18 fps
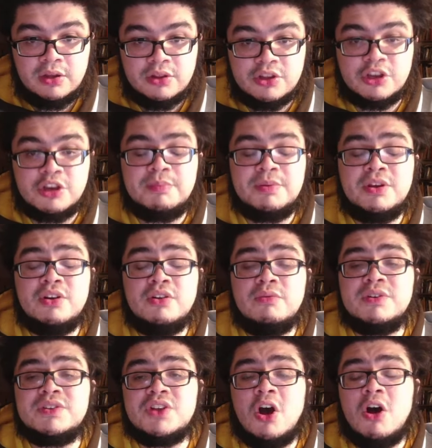The computer
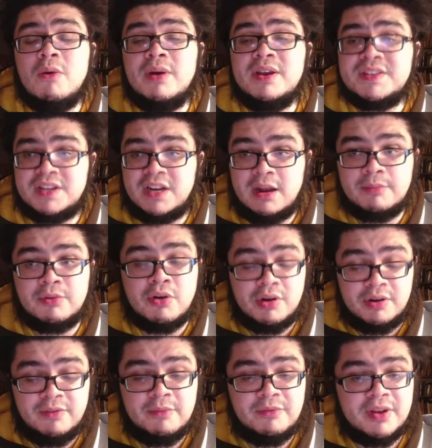was always, and I'm
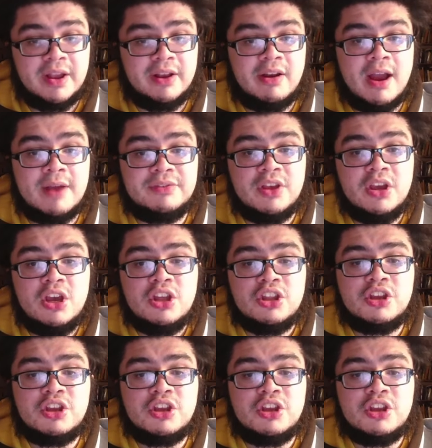quoting from FanGraphs,